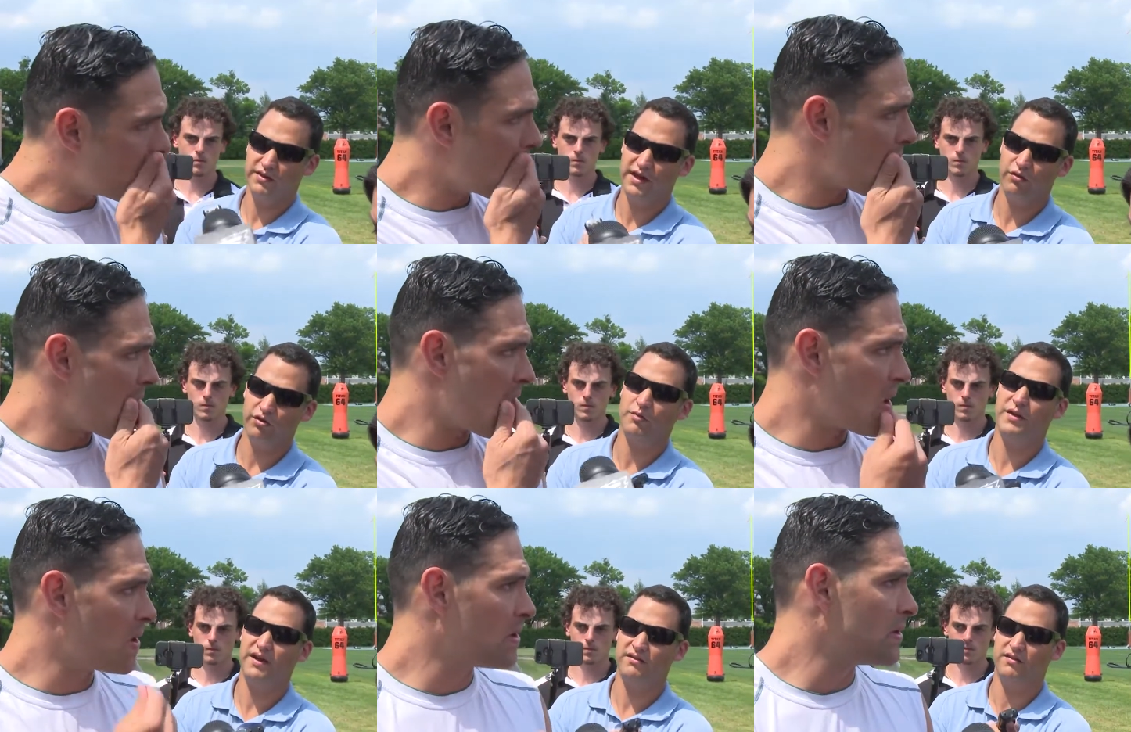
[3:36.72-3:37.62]
Speaker 1: Now looking
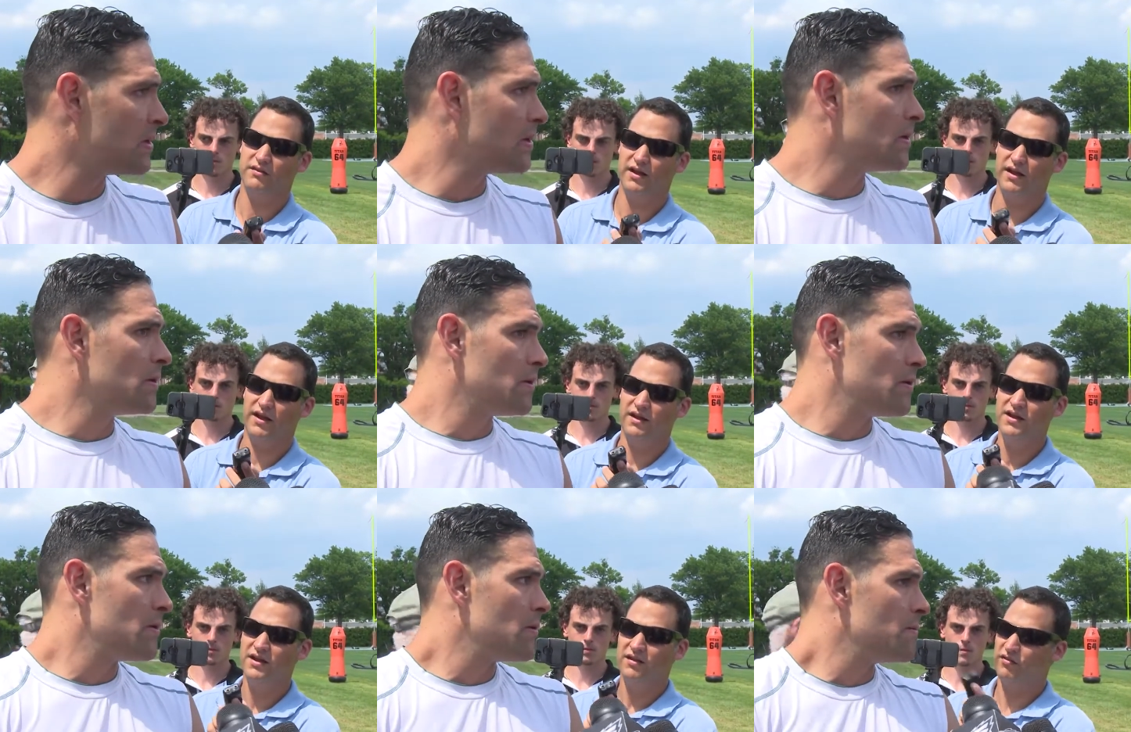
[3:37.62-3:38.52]
back to,
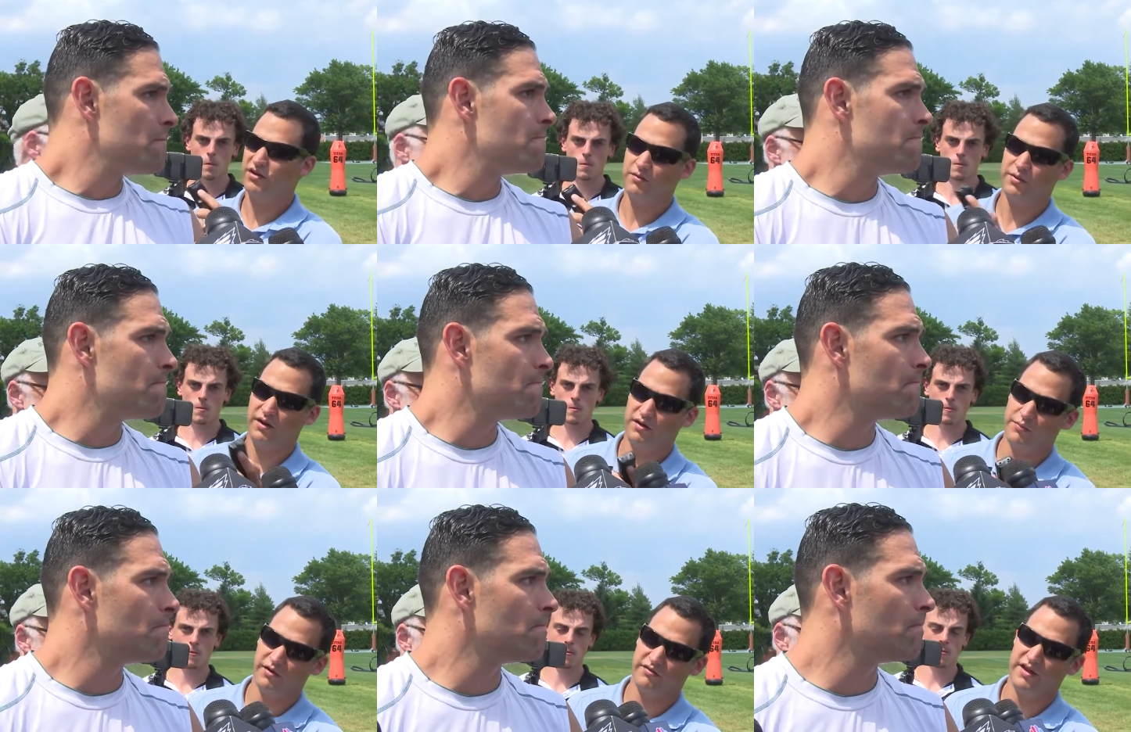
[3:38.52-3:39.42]
is there any comp-
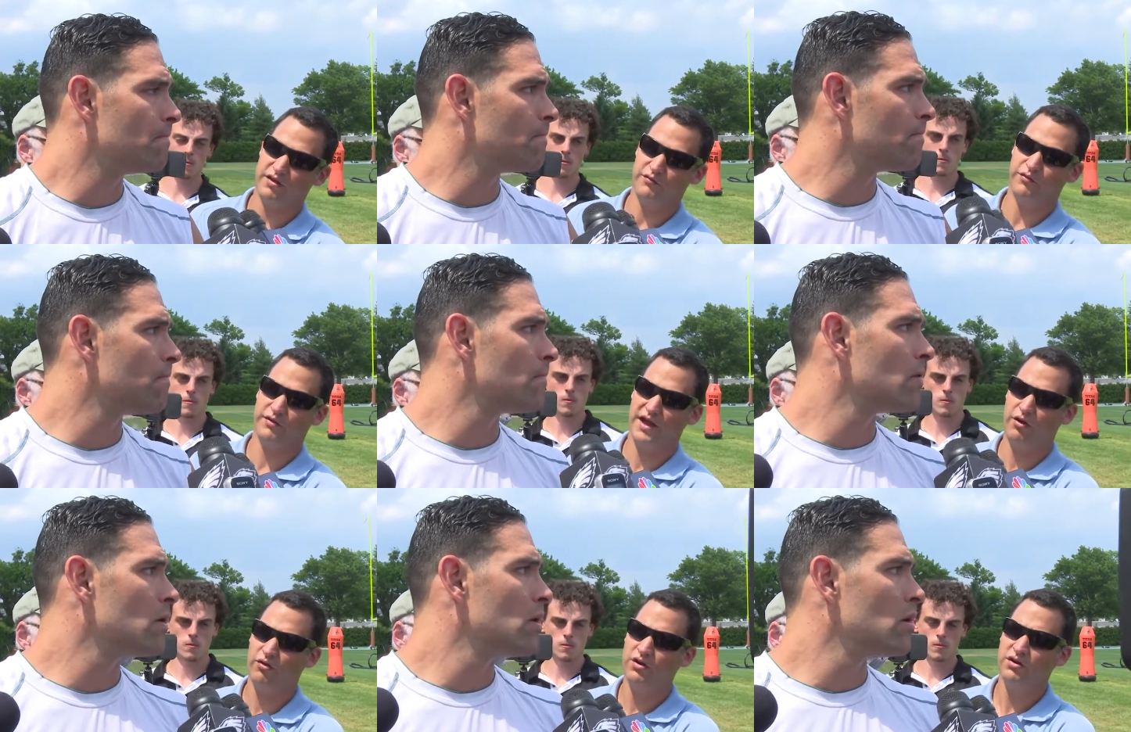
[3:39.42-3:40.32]
comparison how you feel now
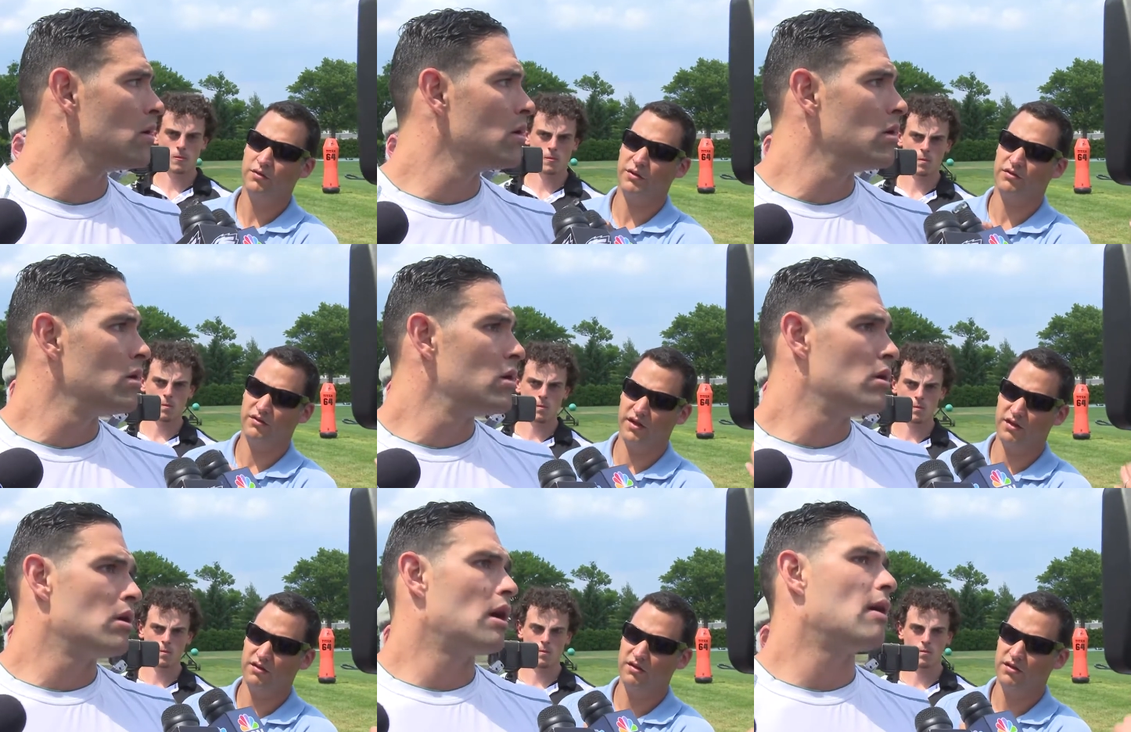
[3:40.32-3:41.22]
compared to
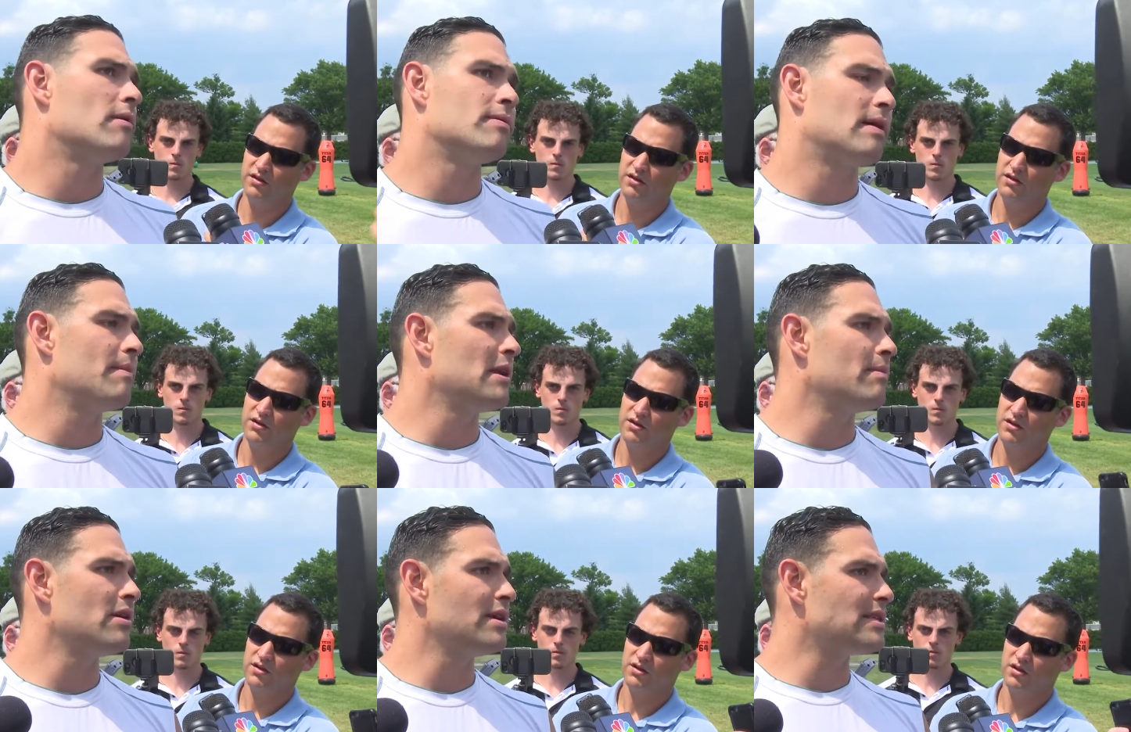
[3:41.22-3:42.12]
then?
Speaker 2: Oh, I mean a
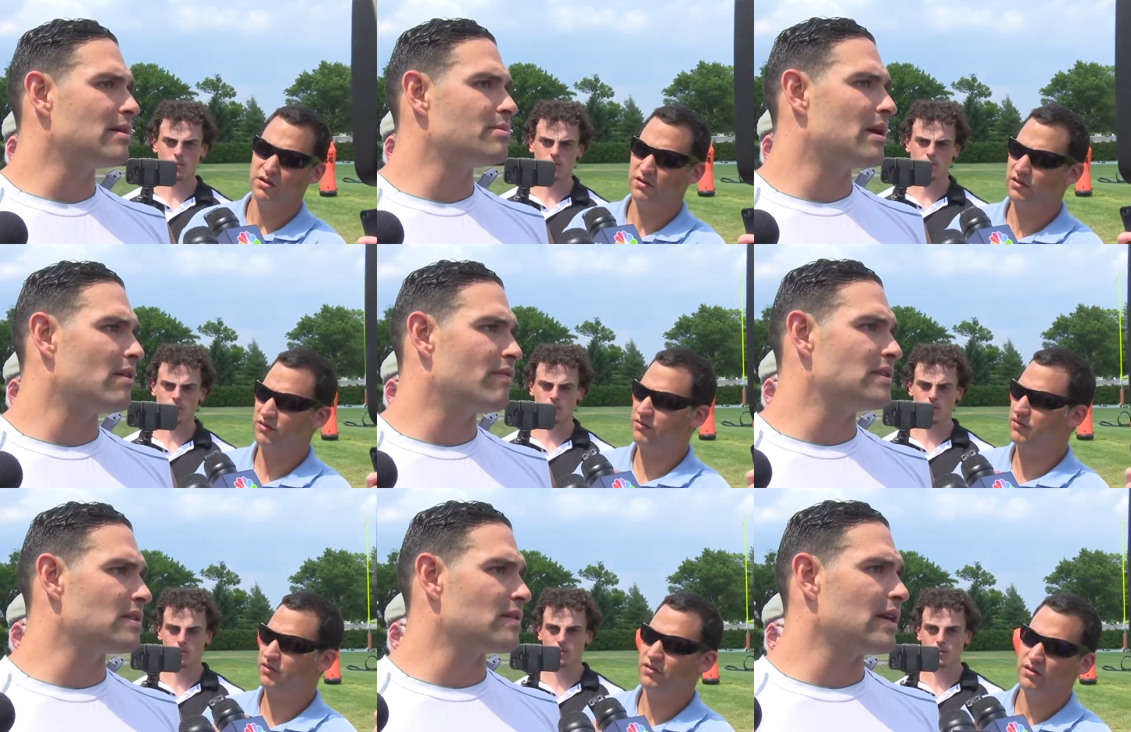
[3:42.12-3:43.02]
million times better
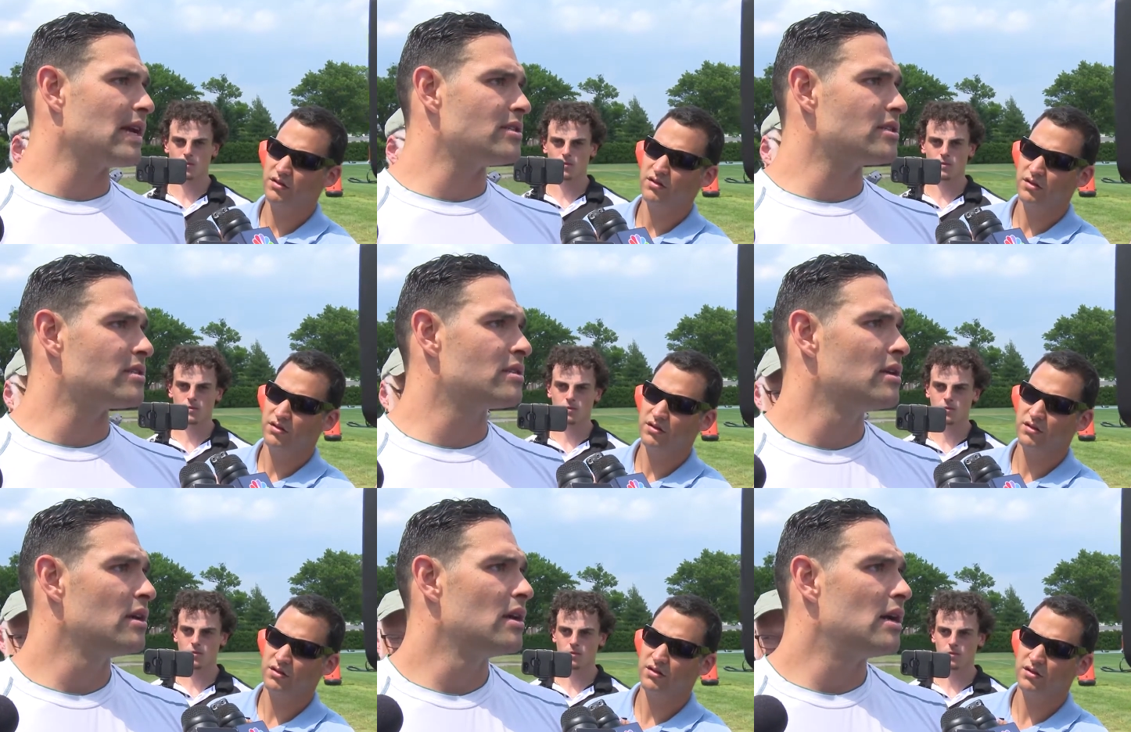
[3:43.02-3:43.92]
physically. I just
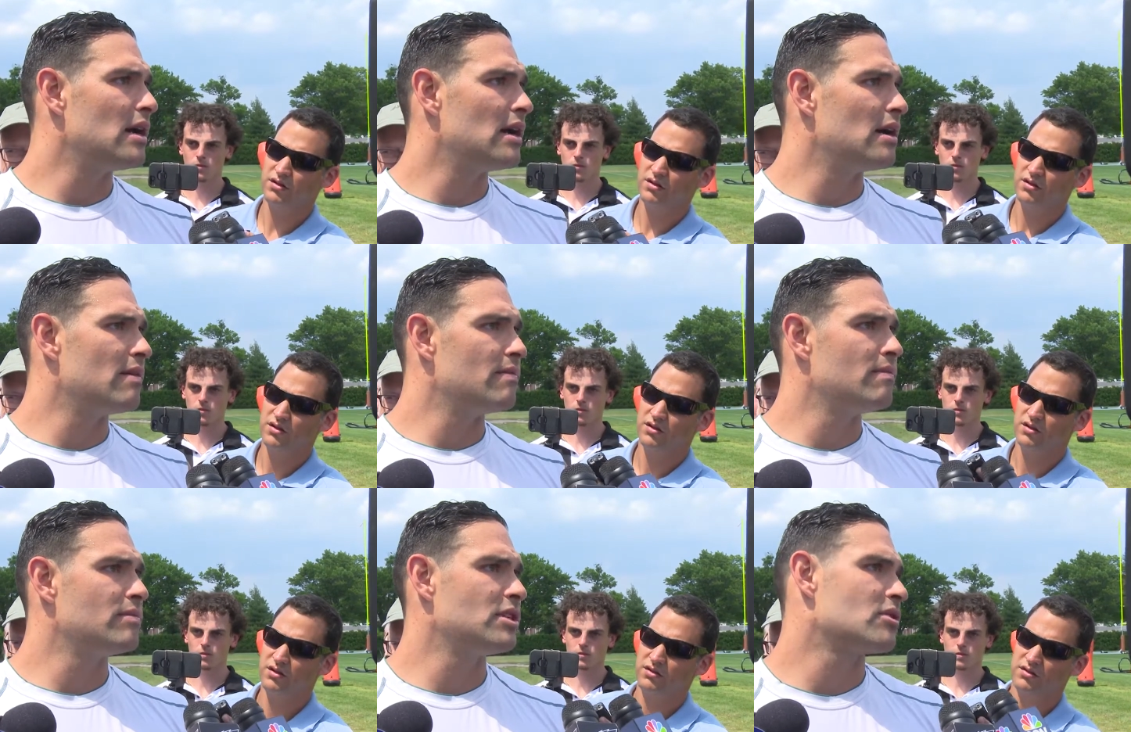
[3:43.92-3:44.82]
uh,
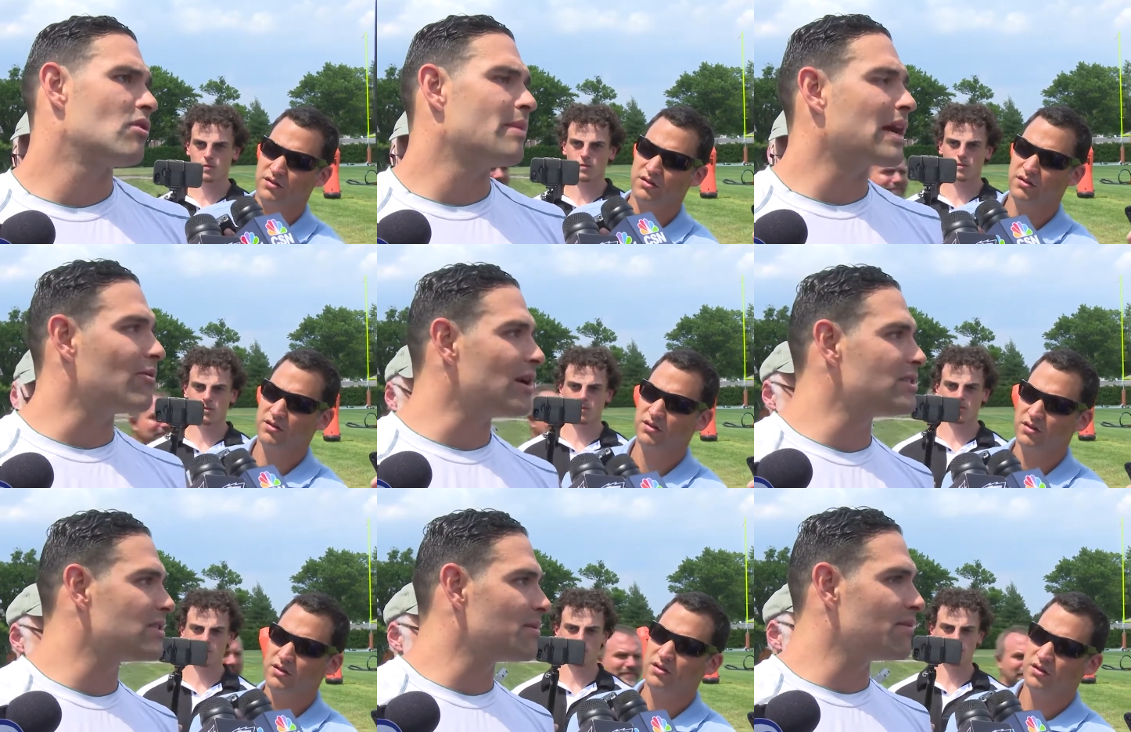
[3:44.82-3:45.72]
just going back and watching
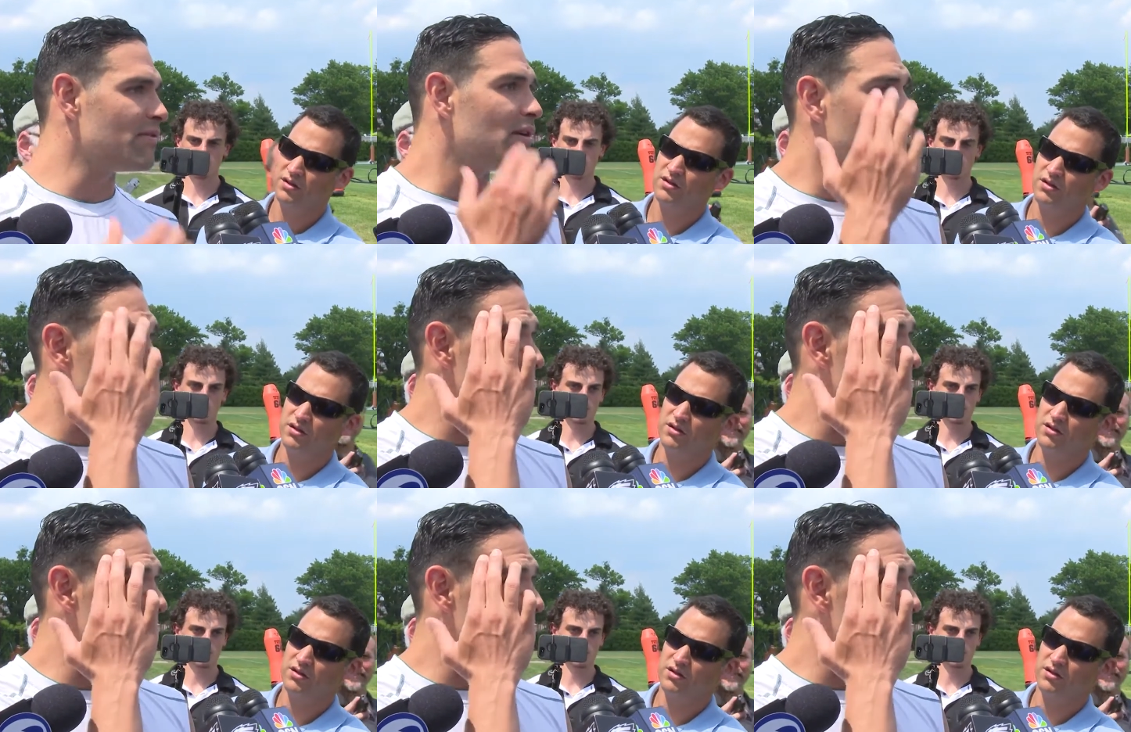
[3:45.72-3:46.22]
some of the film from